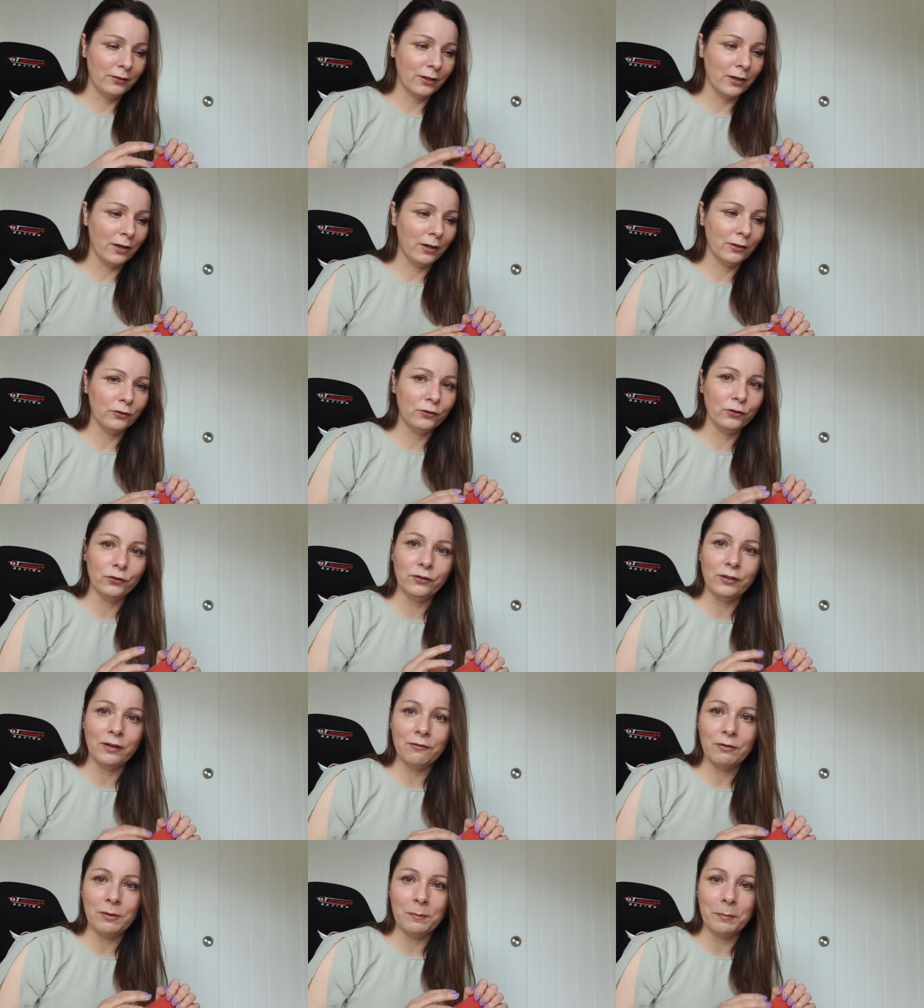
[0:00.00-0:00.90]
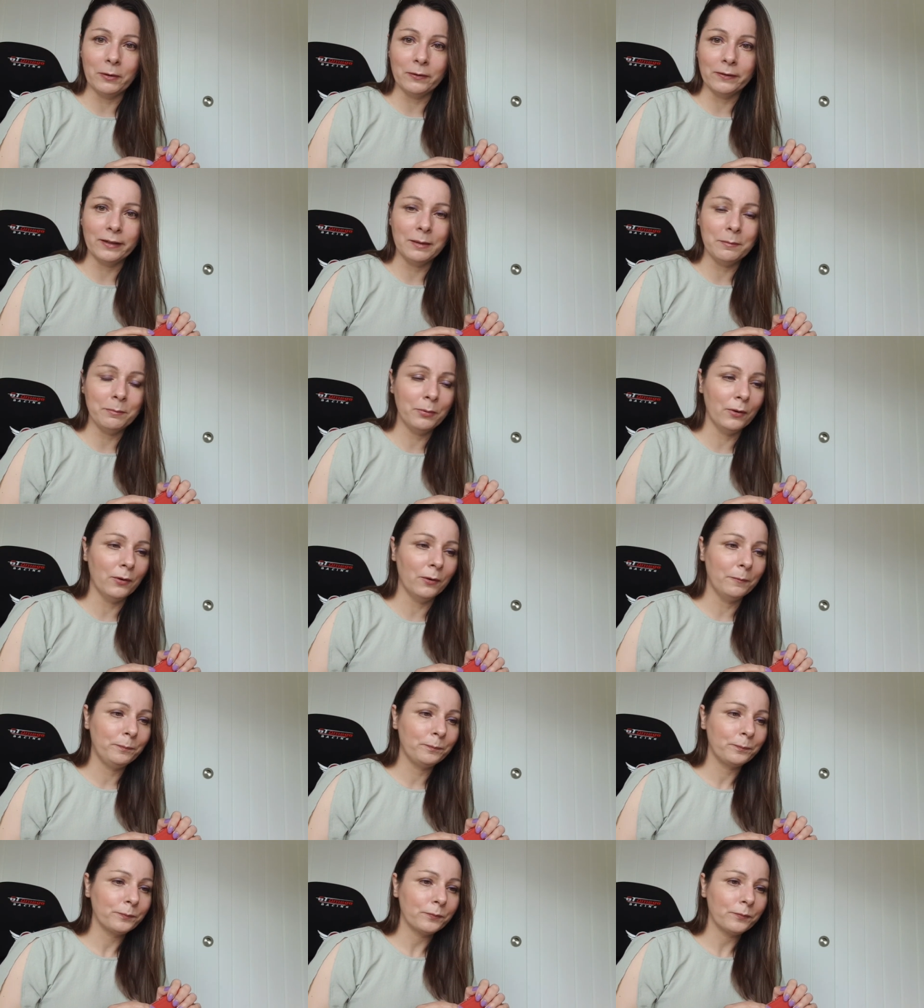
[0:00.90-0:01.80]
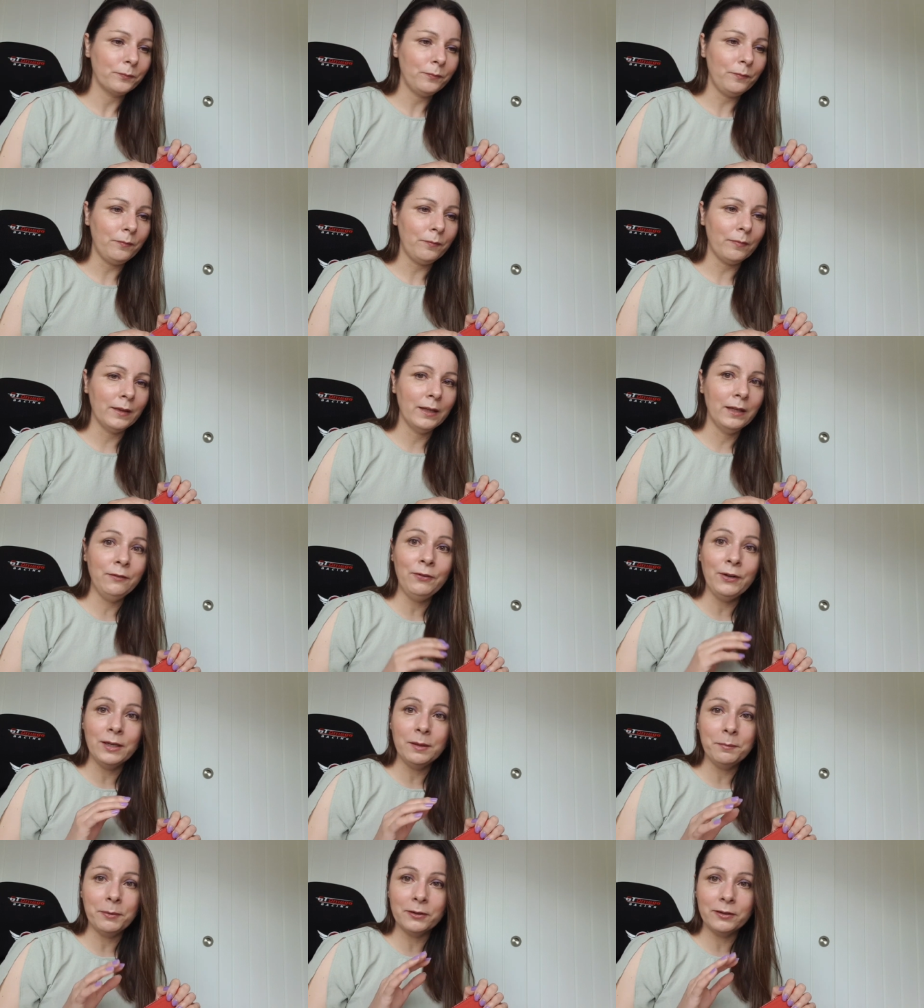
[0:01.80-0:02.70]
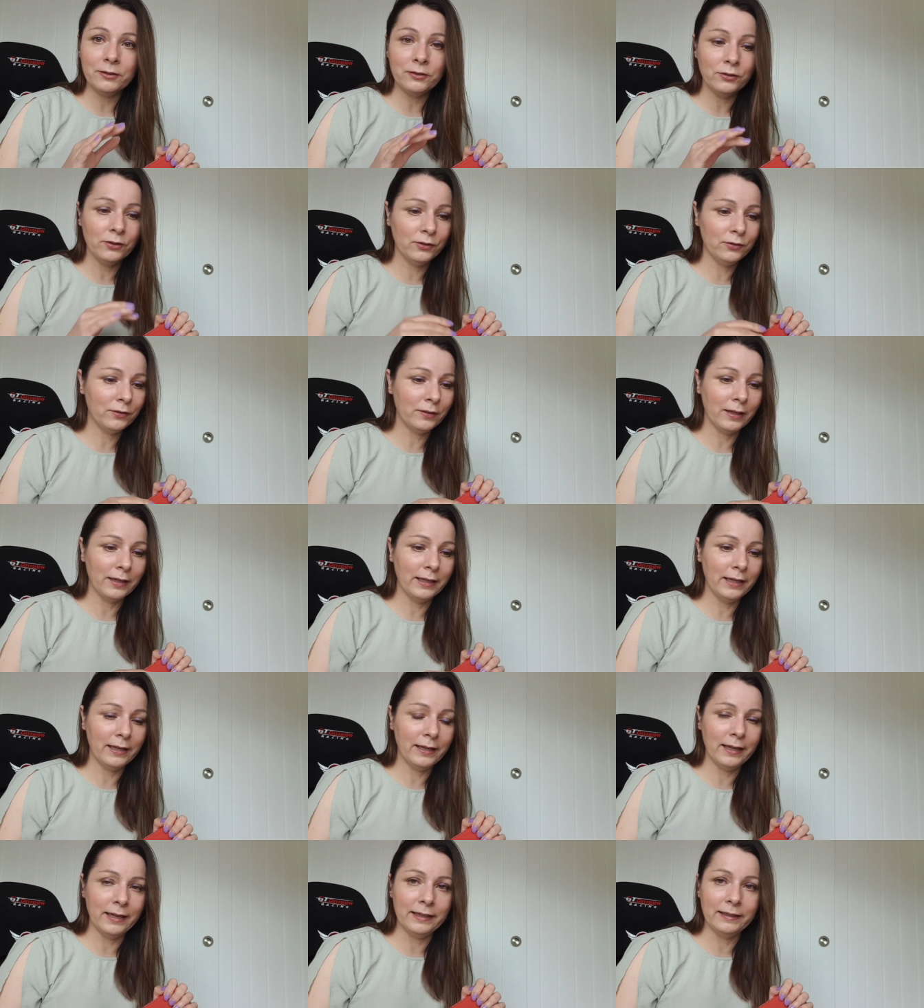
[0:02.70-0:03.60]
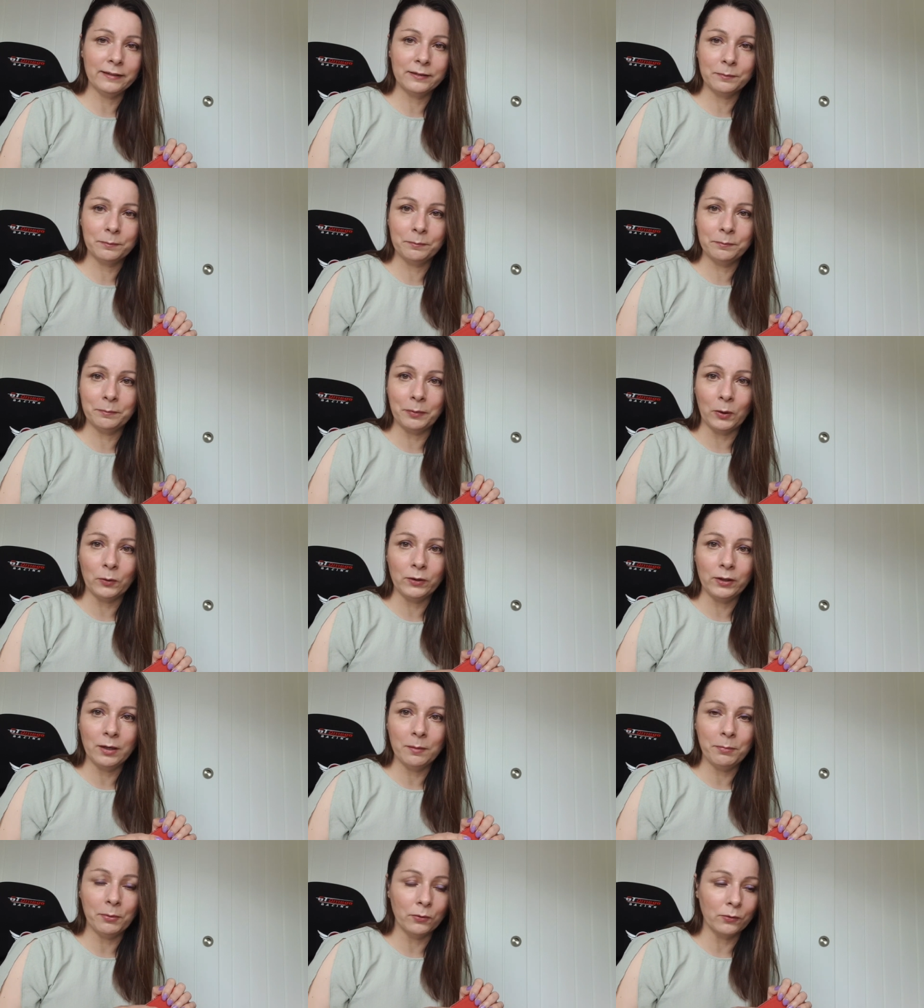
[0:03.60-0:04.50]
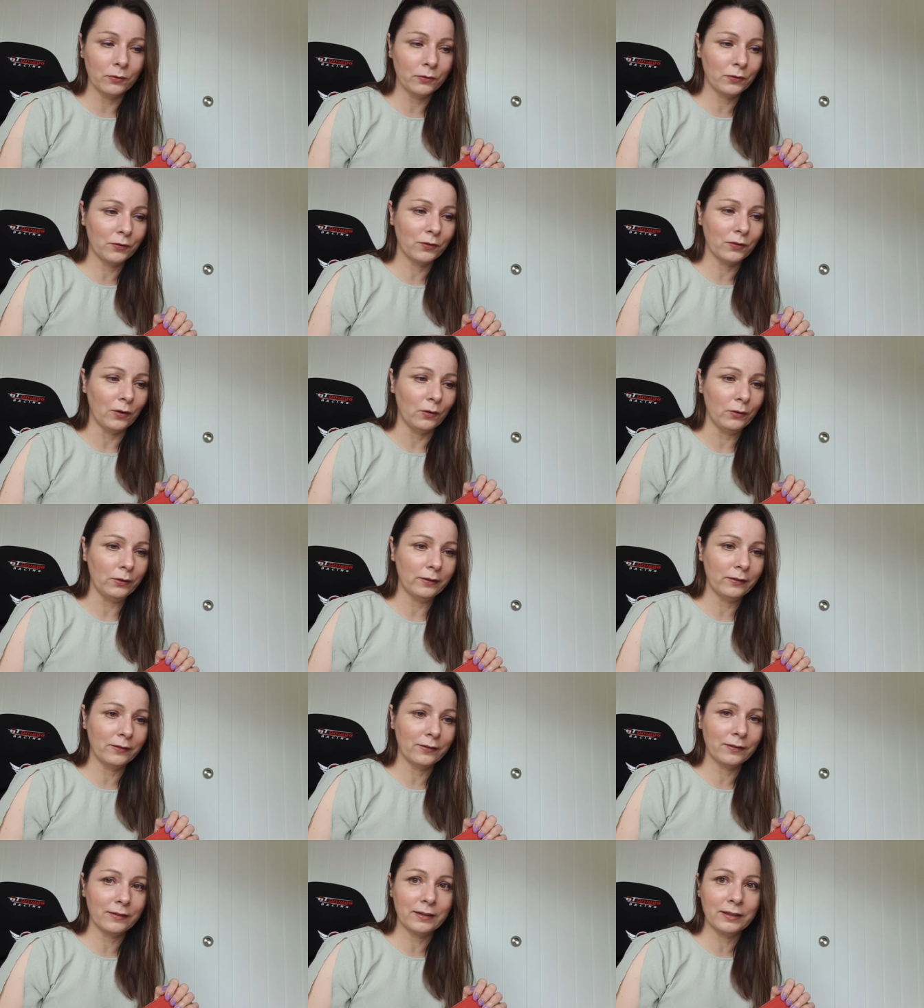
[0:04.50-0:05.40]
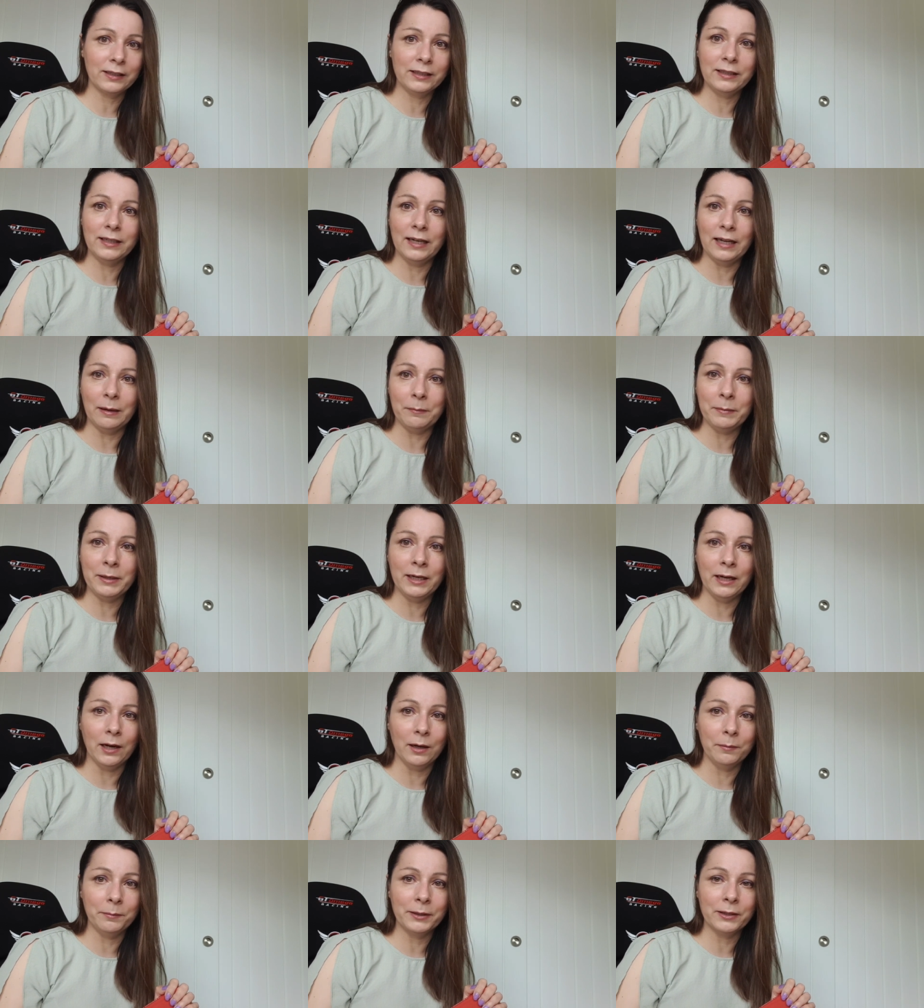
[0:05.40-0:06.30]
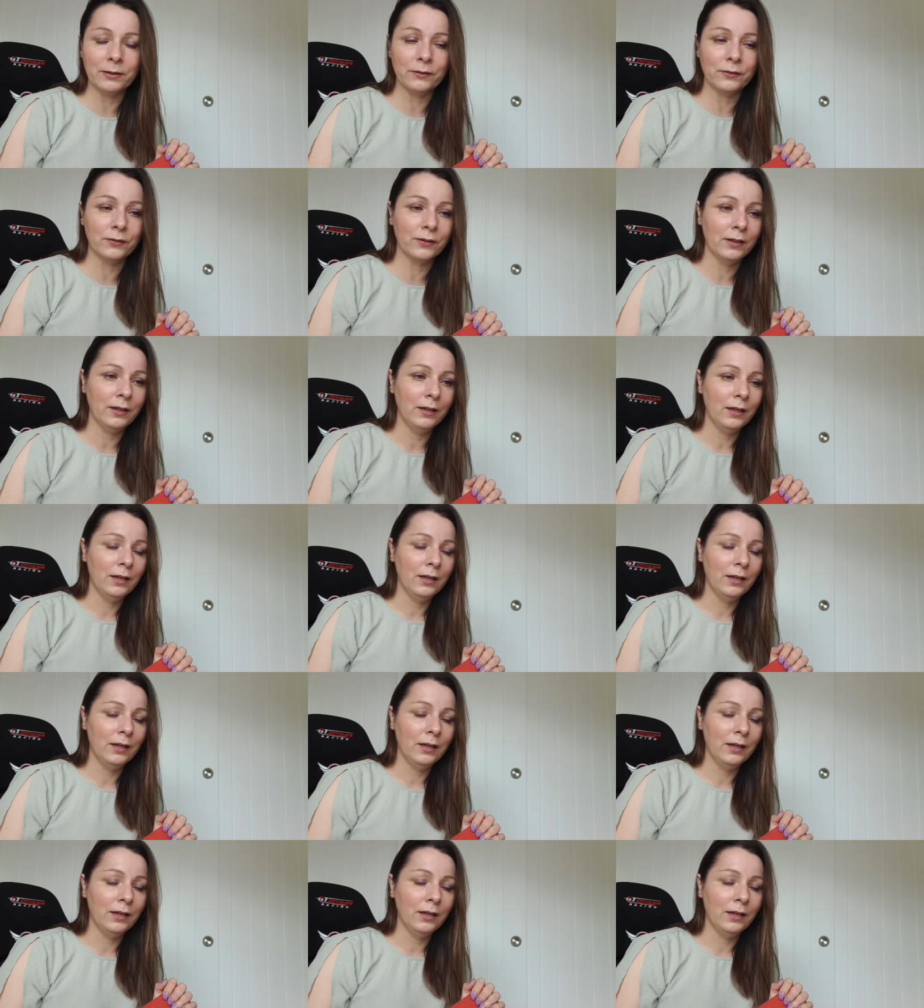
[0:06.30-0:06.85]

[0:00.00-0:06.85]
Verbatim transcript: You can't judge everybody, but if anybody's used any of these buying your books sites, can you let me know because